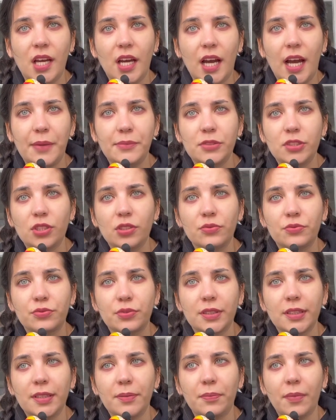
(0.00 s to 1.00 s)
I'm still
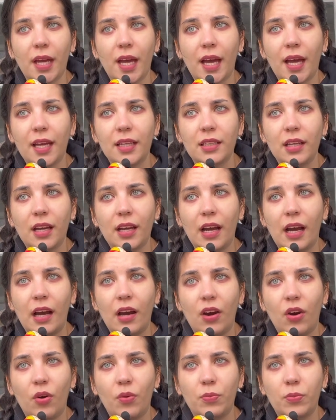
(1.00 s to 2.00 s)
really mad
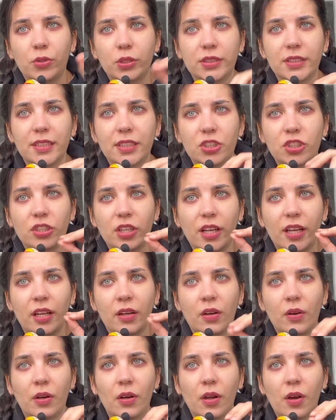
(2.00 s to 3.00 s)
how Morticia
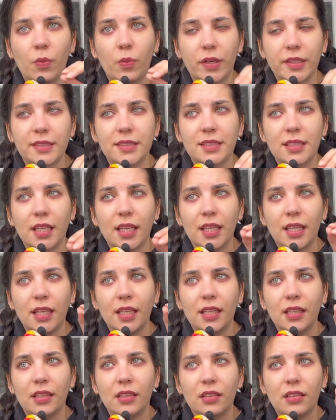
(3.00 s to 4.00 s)
and
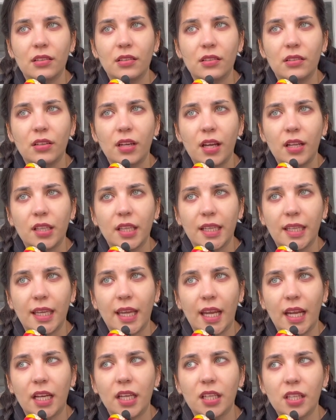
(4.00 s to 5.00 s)
Wednesday like
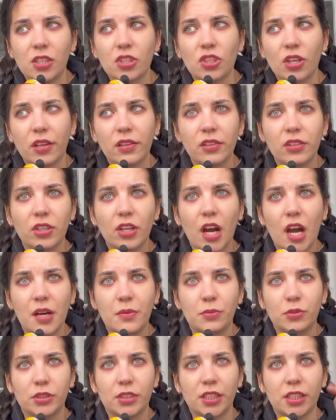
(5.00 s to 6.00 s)
hated each other, how
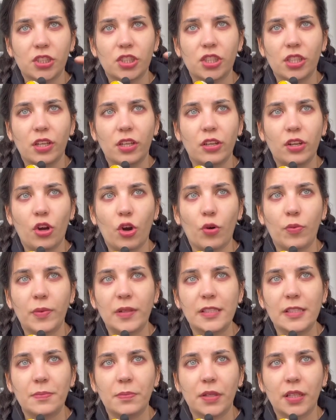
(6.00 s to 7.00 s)
Morticia and
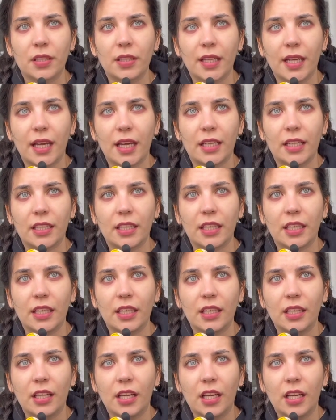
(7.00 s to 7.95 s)
Gomez barely had any